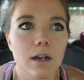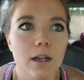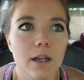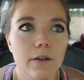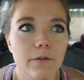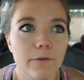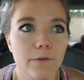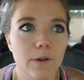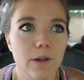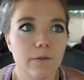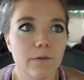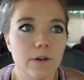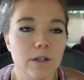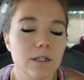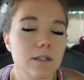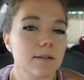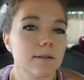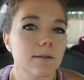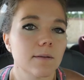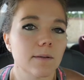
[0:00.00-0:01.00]
if
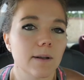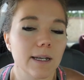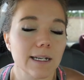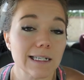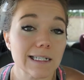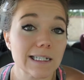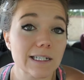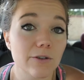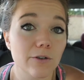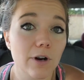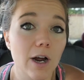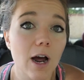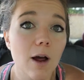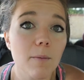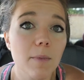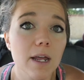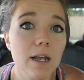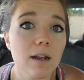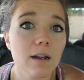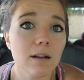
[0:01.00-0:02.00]
it's like still
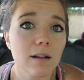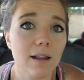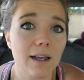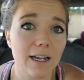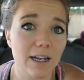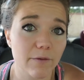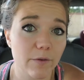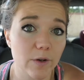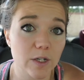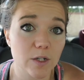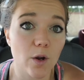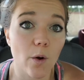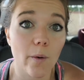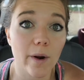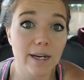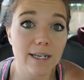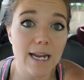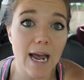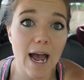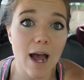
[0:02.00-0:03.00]
coming, like if it's
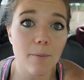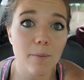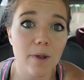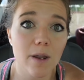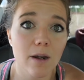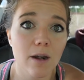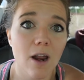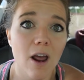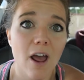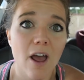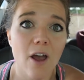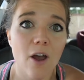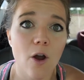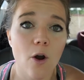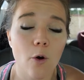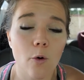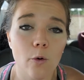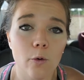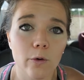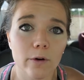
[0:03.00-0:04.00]
going to happen,
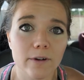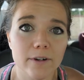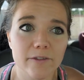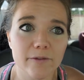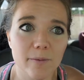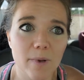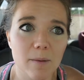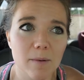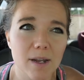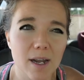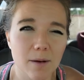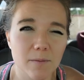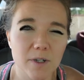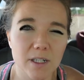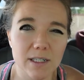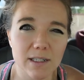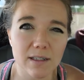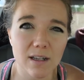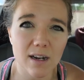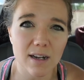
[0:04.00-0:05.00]
or if maybe I'm
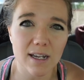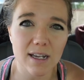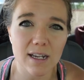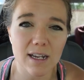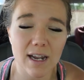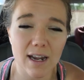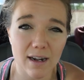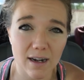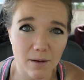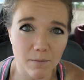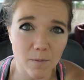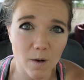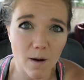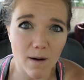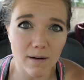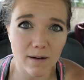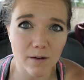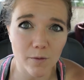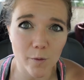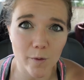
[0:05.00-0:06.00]
just lucky and I'm
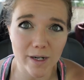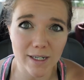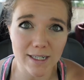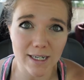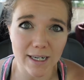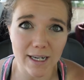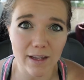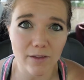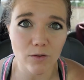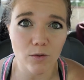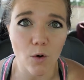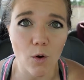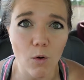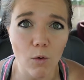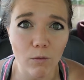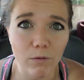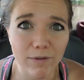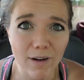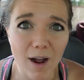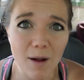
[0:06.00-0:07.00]
not going to get the
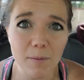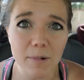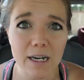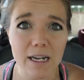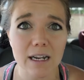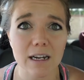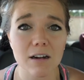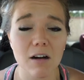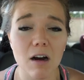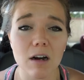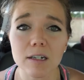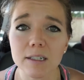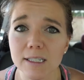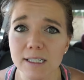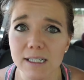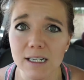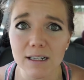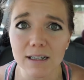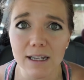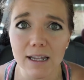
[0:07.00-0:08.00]
whole vomiting
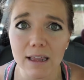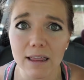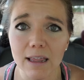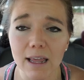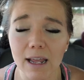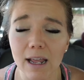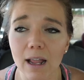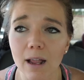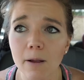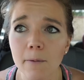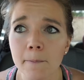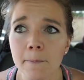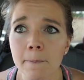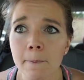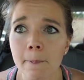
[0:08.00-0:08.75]
constantly thing.